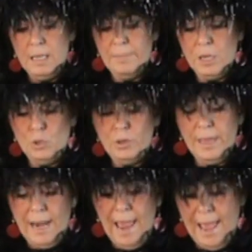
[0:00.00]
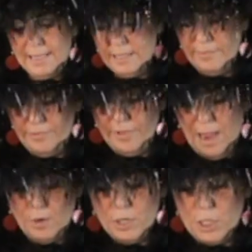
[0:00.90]
and make sure that has some
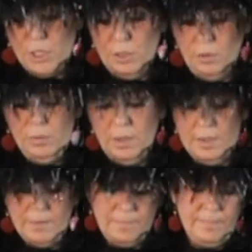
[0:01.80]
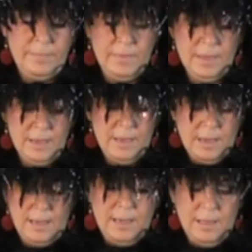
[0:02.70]
flour too.
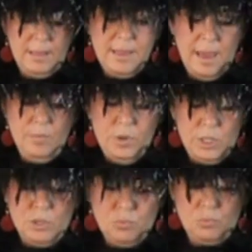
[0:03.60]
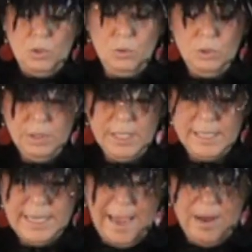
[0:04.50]
And then we just roll
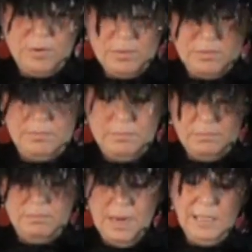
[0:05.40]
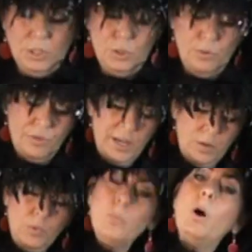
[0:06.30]
this out. Not too
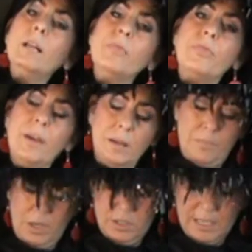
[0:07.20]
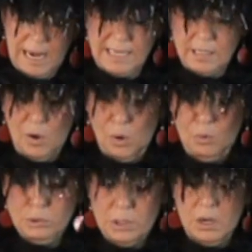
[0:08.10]
thin, we want it thick because it has to
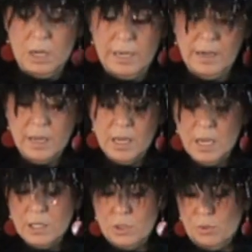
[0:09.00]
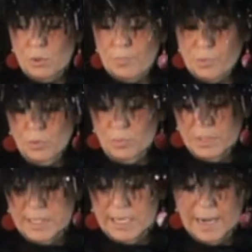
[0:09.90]
hold on to the
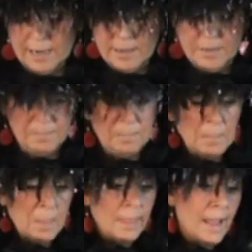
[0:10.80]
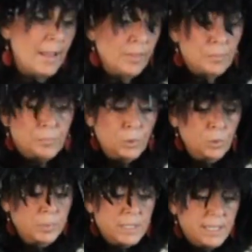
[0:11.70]
broomstick. And the
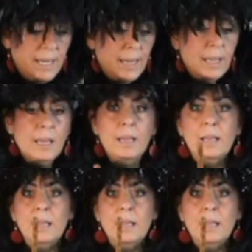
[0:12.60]
broomstick